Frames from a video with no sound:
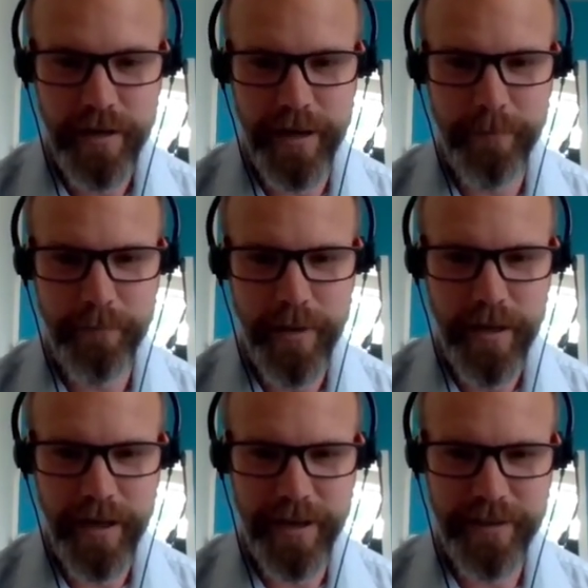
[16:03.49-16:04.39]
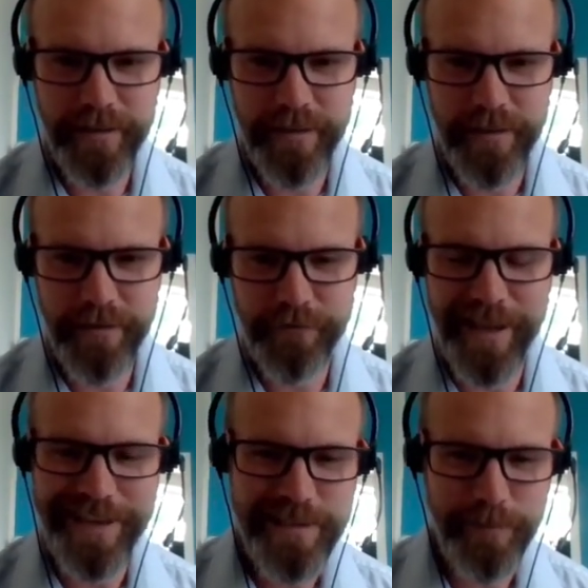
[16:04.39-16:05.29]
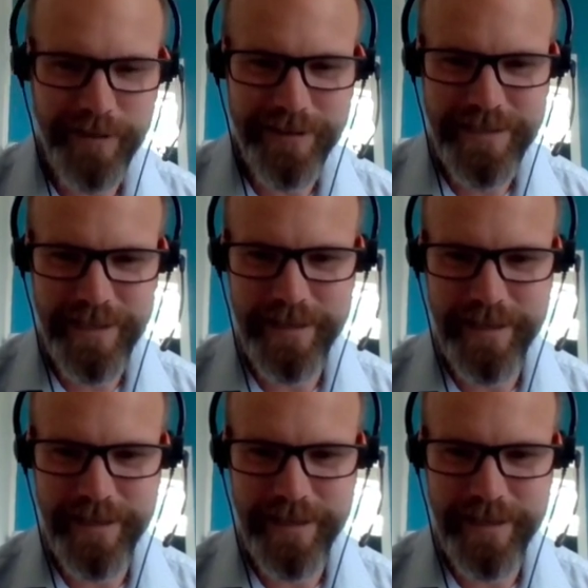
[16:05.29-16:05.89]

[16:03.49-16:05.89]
I think the flexibility